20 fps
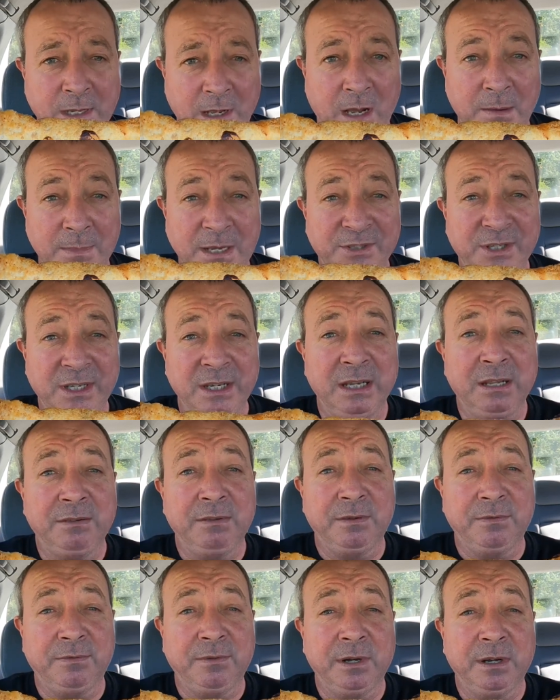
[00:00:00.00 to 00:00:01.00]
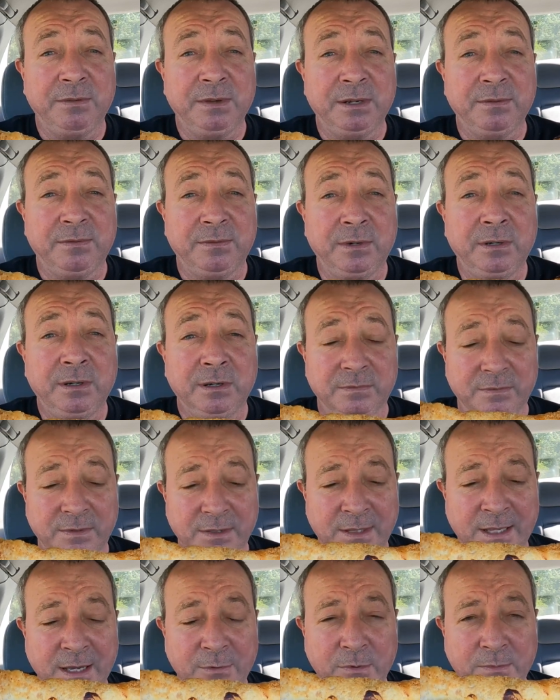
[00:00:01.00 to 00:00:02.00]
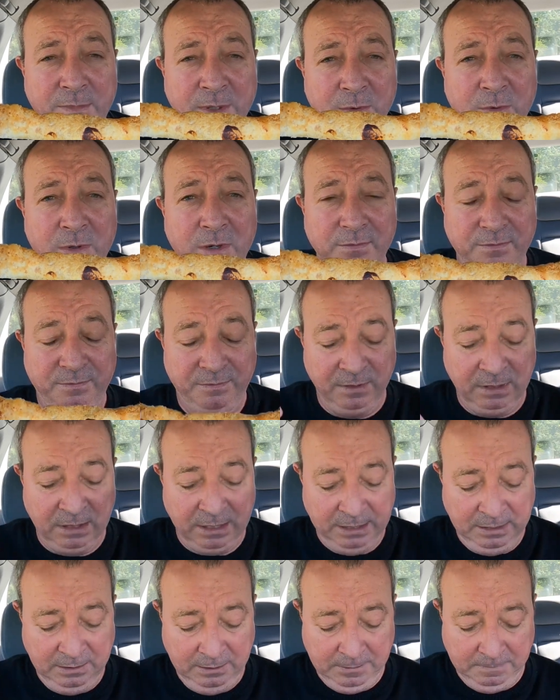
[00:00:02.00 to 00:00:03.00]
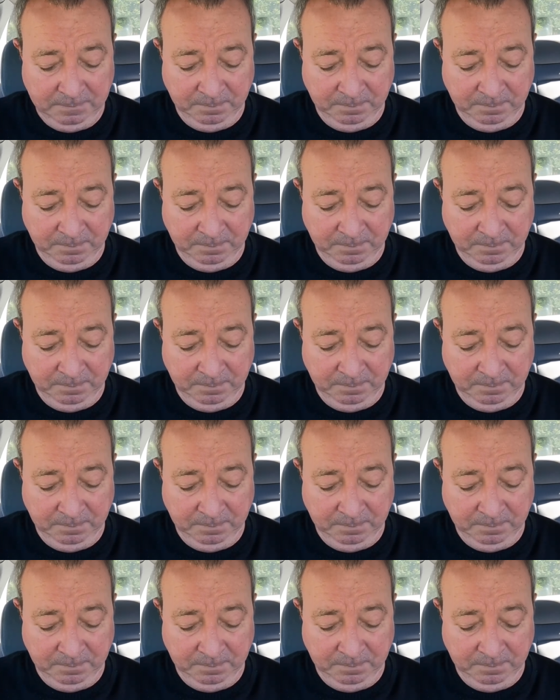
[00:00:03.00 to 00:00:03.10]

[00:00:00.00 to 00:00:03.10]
I'm actually going to give it a 5 out of 5. That will be quite filling